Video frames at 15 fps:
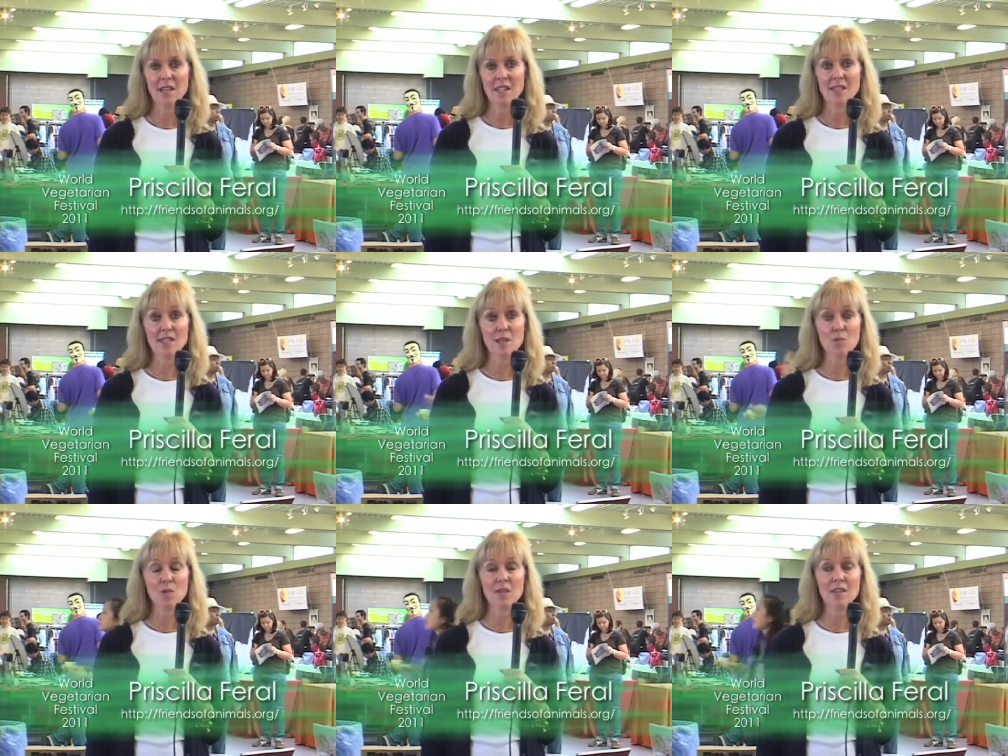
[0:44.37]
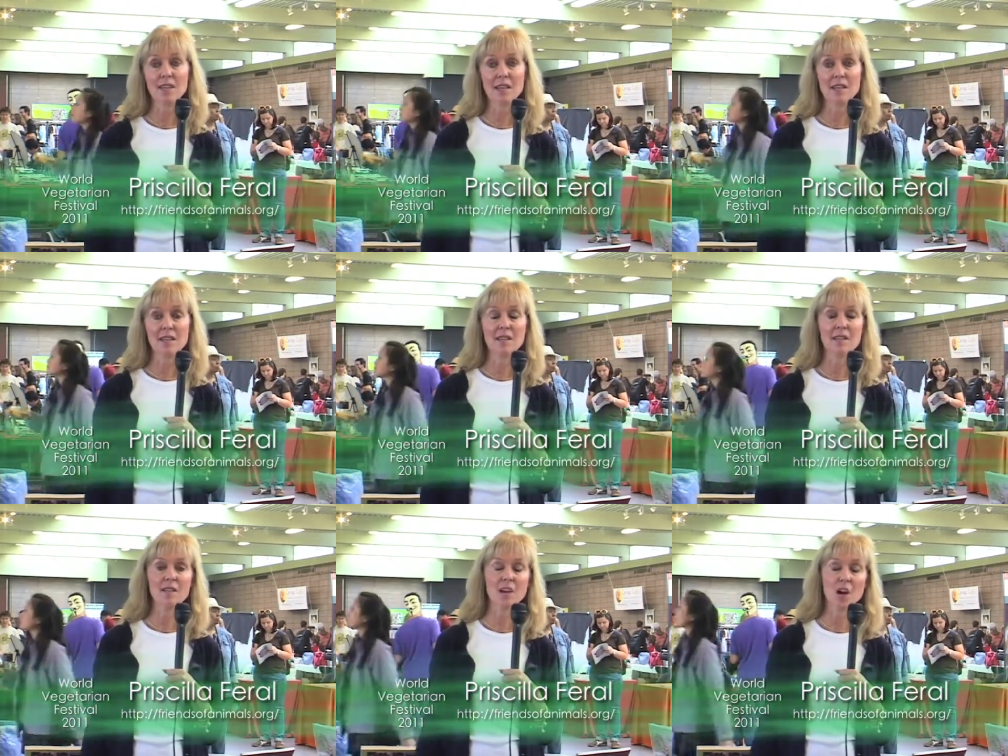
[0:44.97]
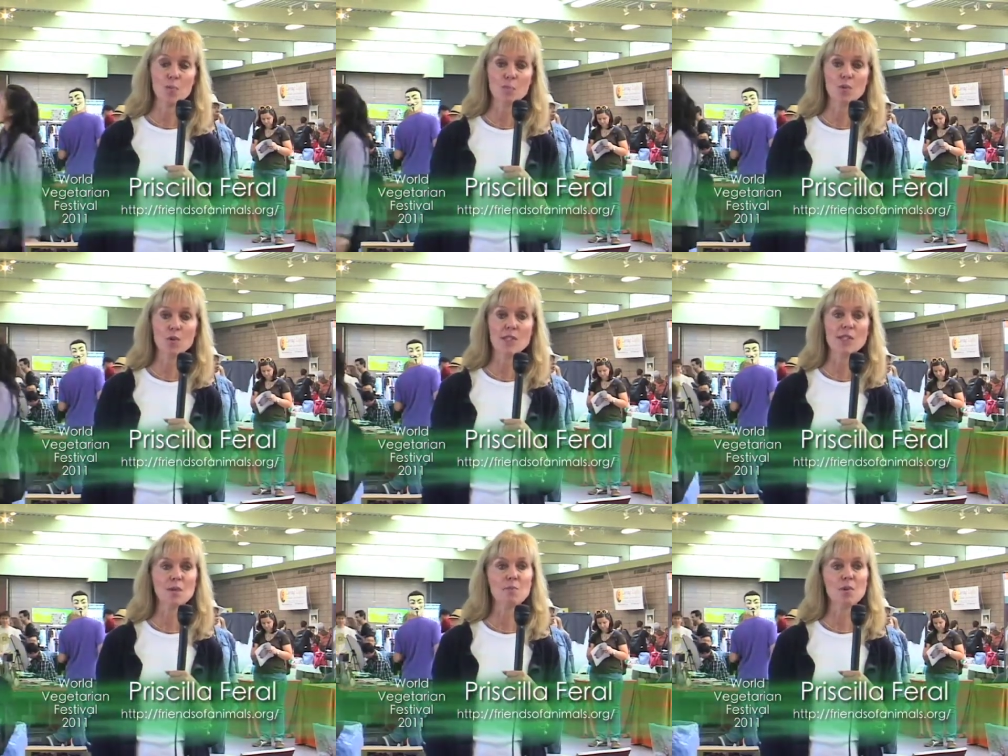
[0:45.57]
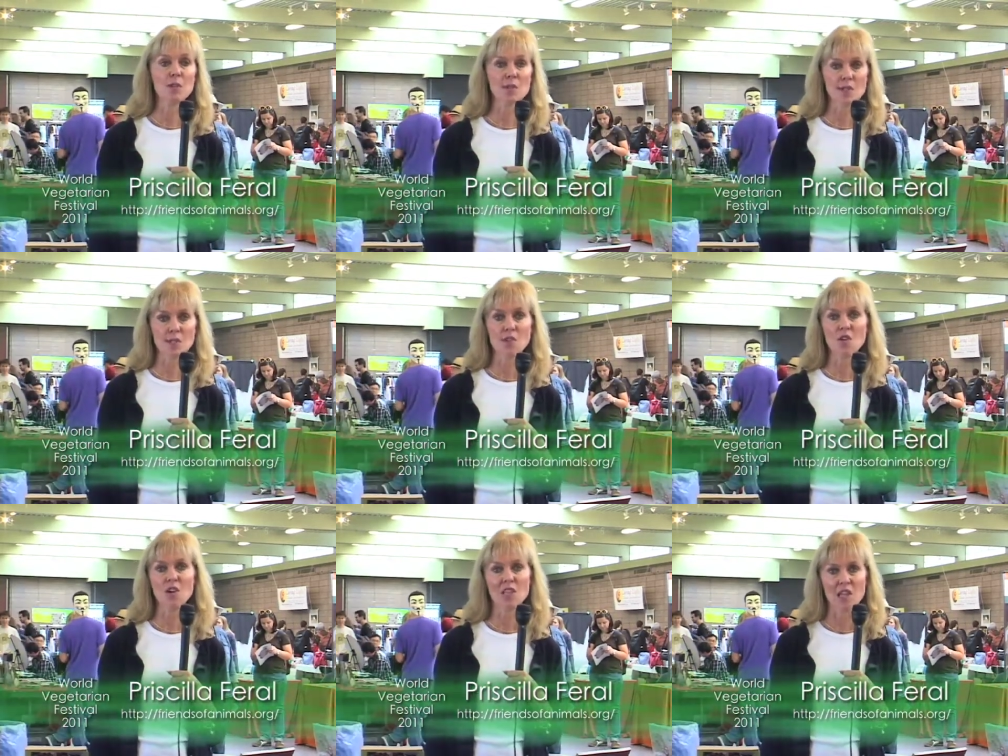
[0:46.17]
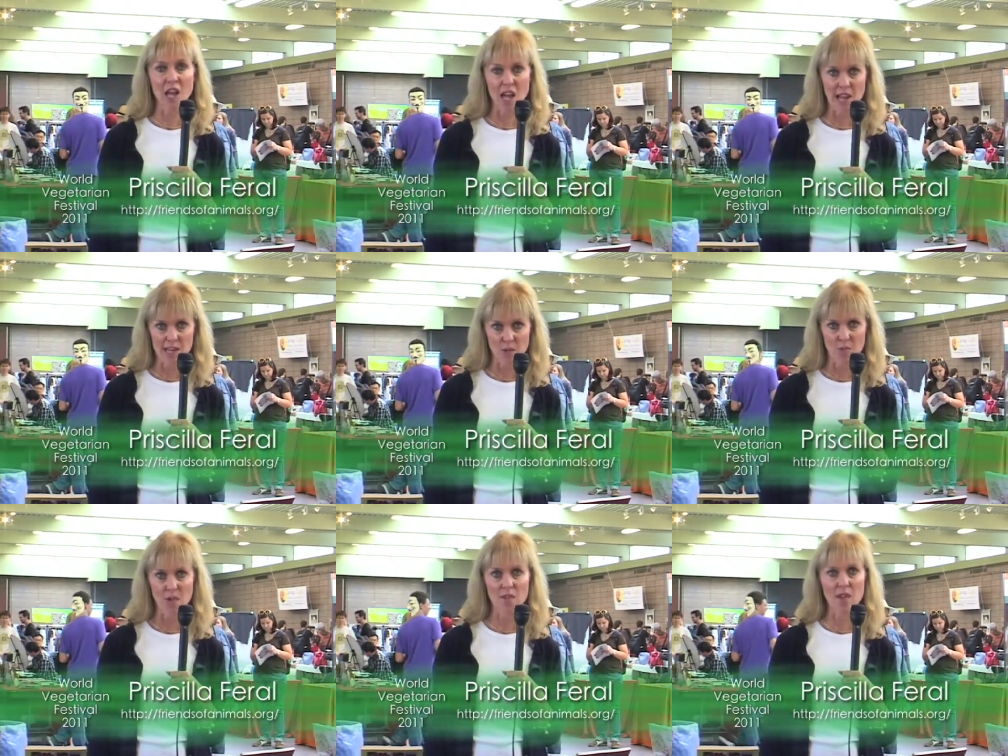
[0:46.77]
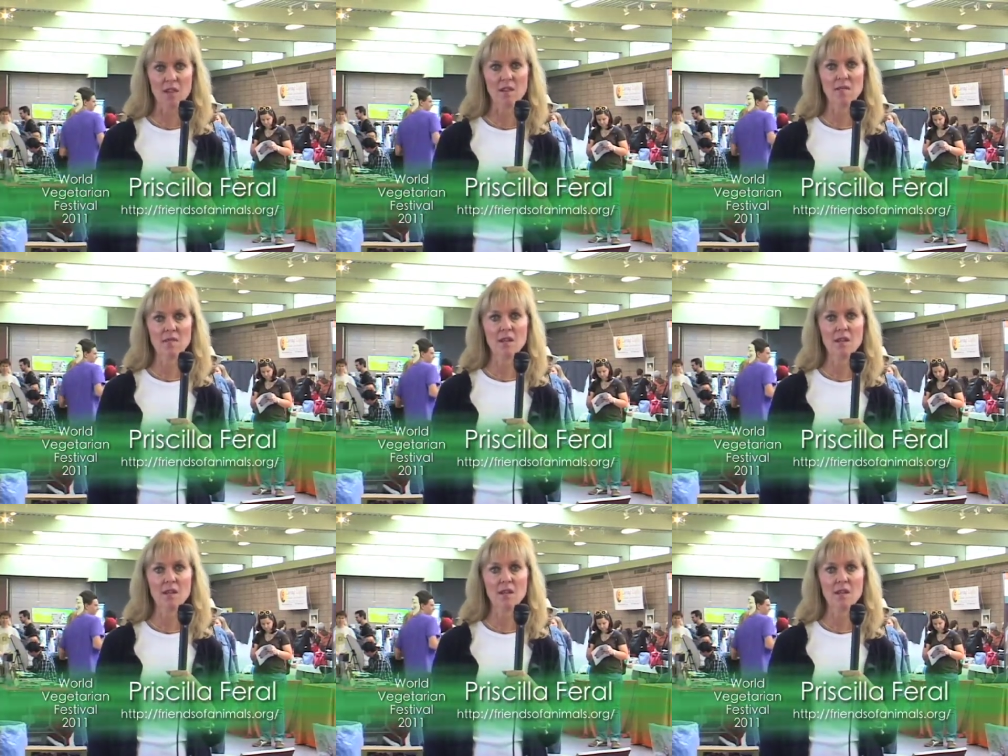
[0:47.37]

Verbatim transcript: is that we think our principles are aligned with it.